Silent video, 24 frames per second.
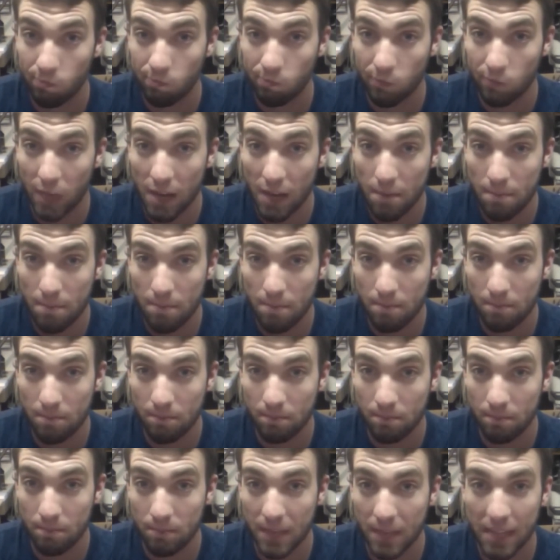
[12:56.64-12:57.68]
Okay?
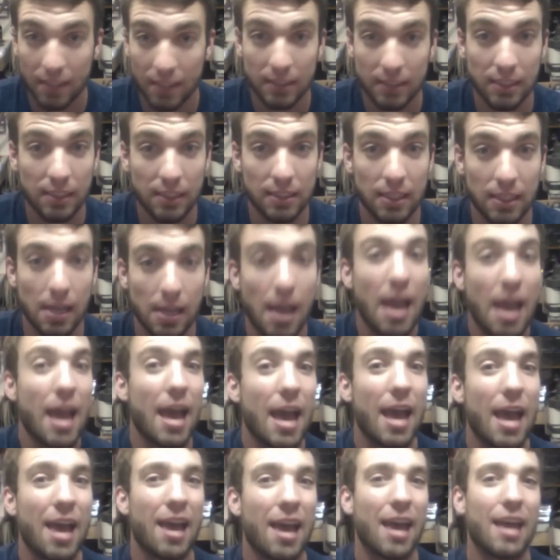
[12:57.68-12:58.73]
That's easy.
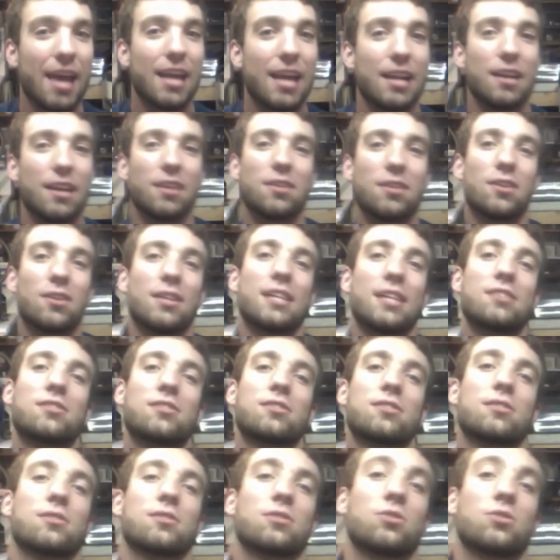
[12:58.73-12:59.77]
And, you know, that's
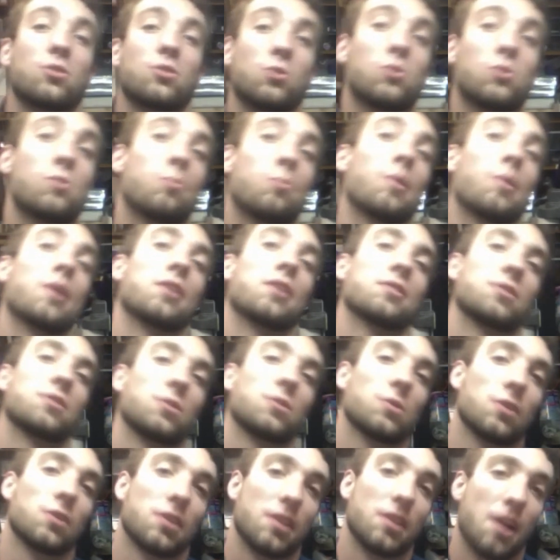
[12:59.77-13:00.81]
just the school part of
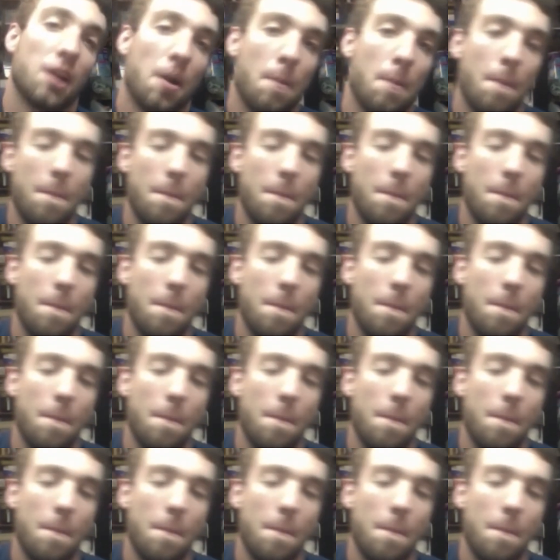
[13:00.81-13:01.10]
school, you know.